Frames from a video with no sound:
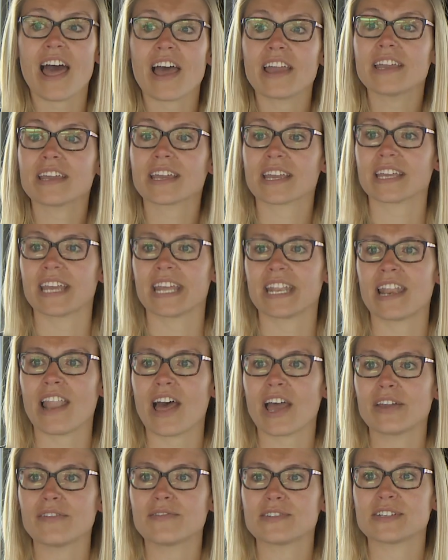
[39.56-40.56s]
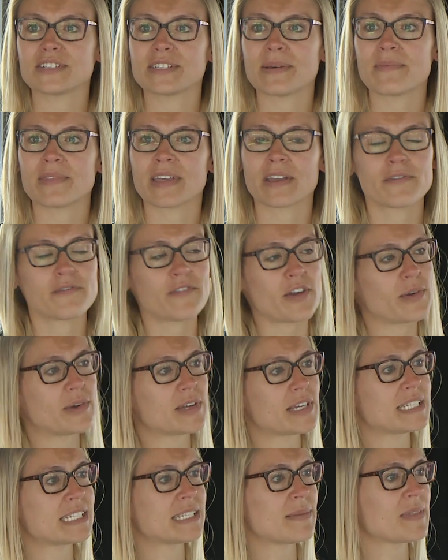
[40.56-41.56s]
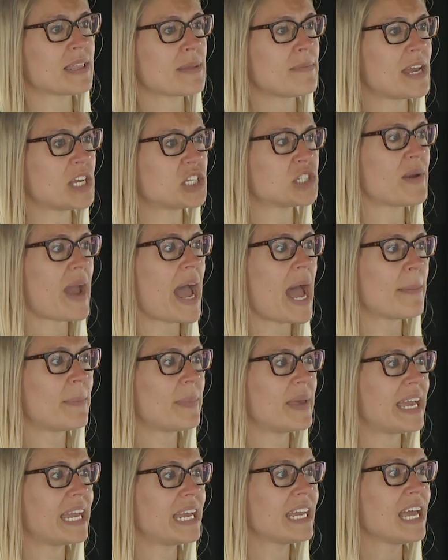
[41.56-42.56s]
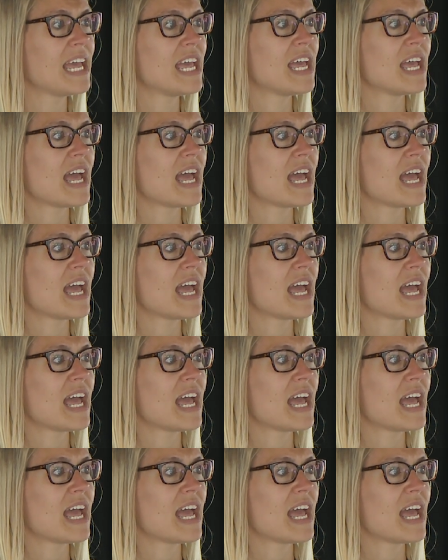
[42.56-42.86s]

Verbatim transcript: based and I definitely didn't want somebody something where